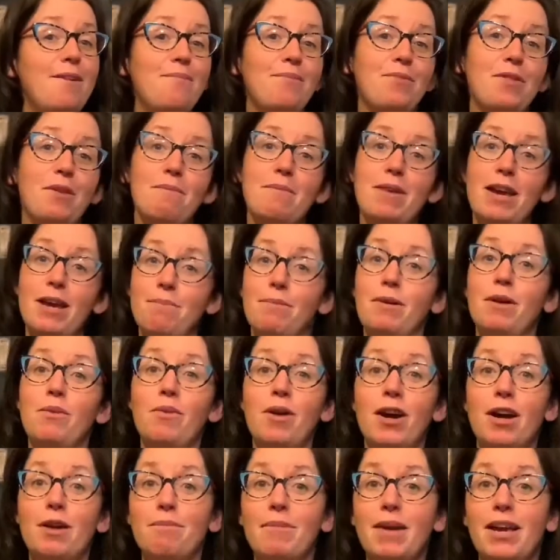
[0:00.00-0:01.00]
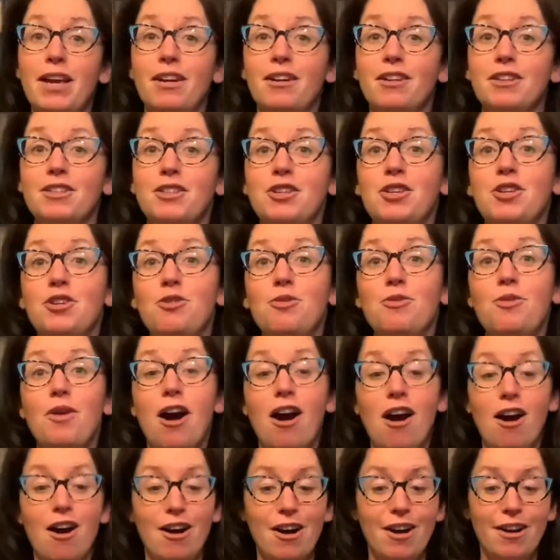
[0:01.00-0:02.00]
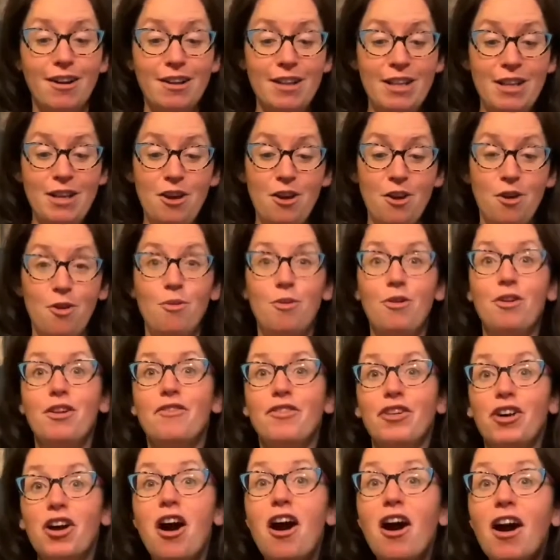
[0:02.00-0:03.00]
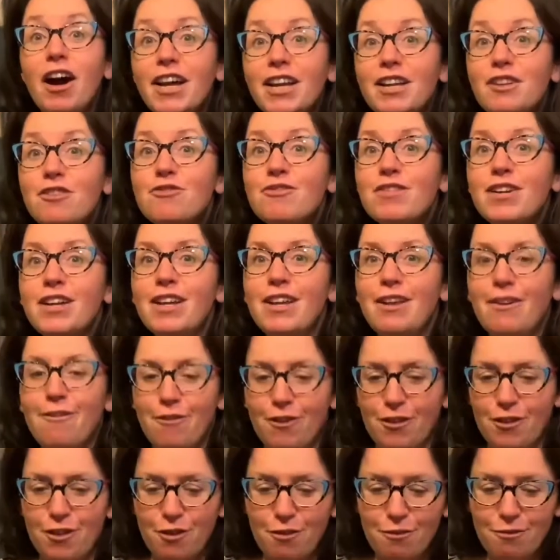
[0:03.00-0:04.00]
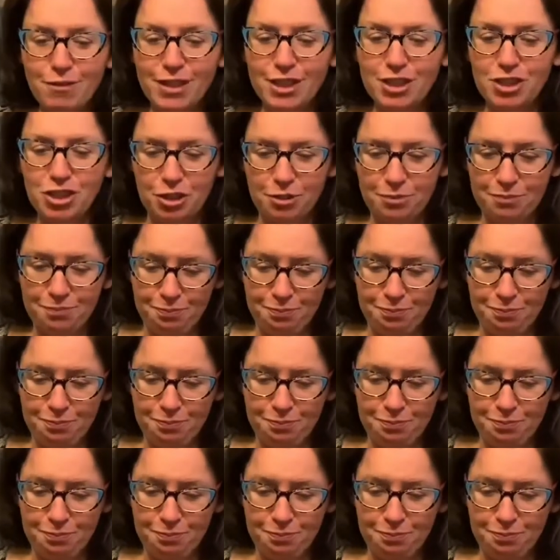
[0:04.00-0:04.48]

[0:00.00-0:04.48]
made by winemakers who are one of a kind, really, for their region.